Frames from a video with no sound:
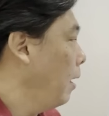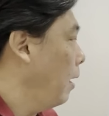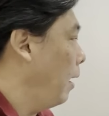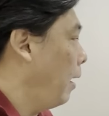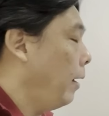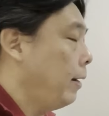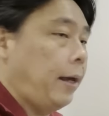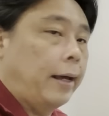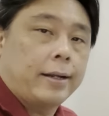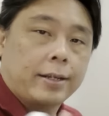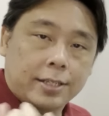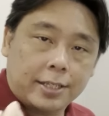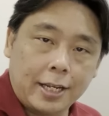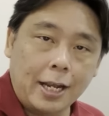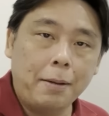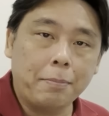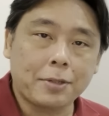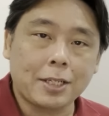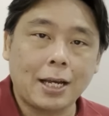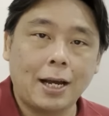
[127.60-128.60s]
And at the
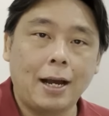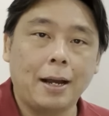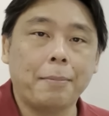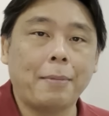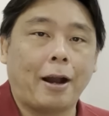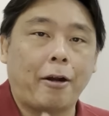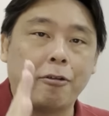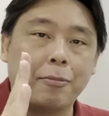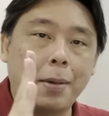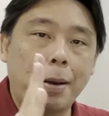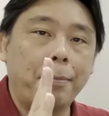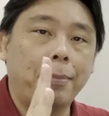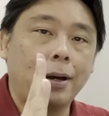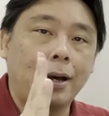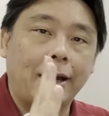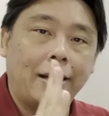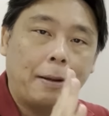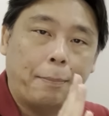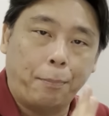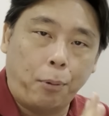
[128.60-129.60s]
same time, I remember
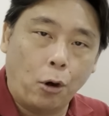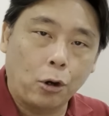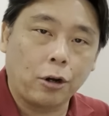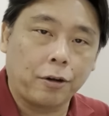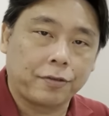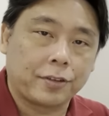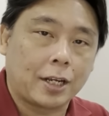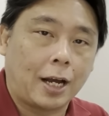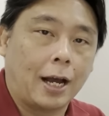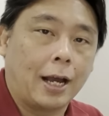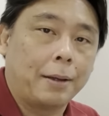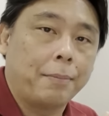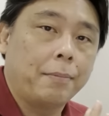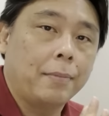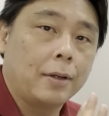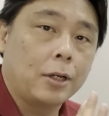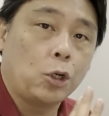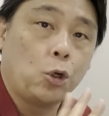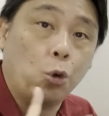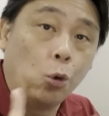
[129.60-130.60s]
at a point of
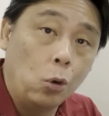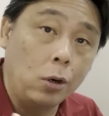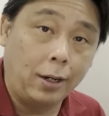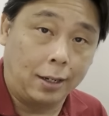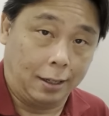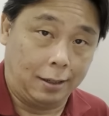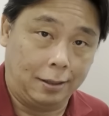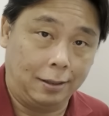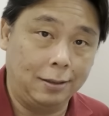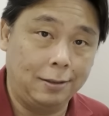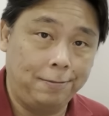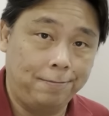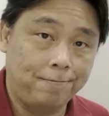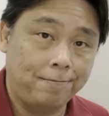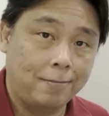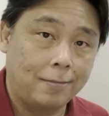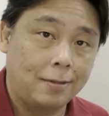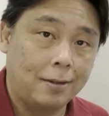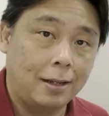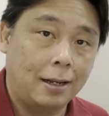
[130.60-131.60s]
time, Google,
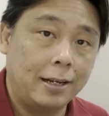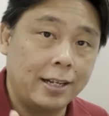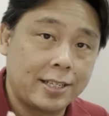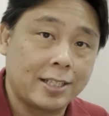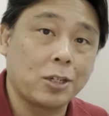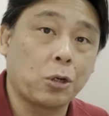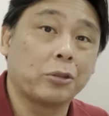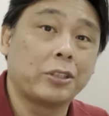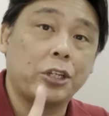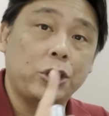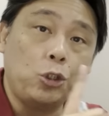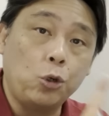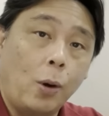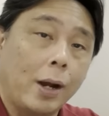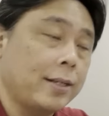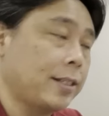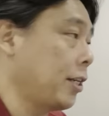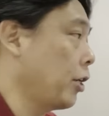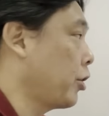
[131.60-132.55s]
listed on the US